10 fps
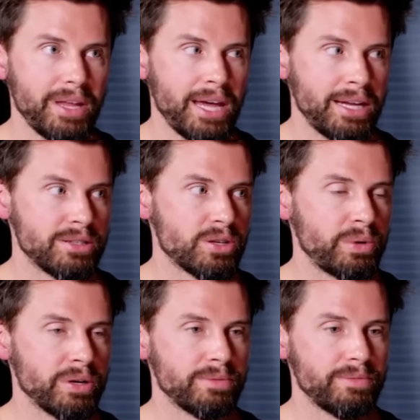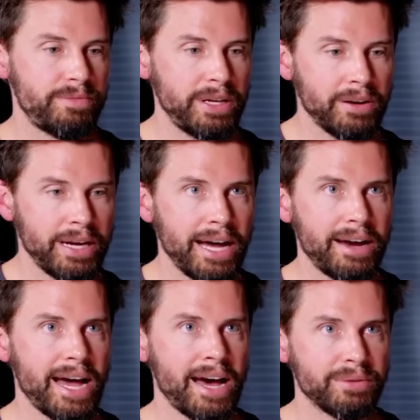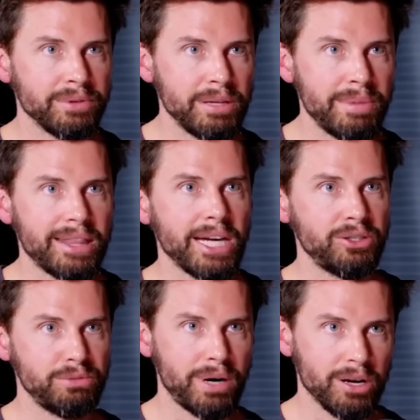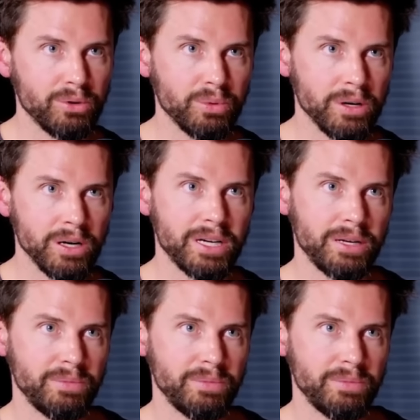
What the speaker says: And so we were figuring out how to really make that new model work.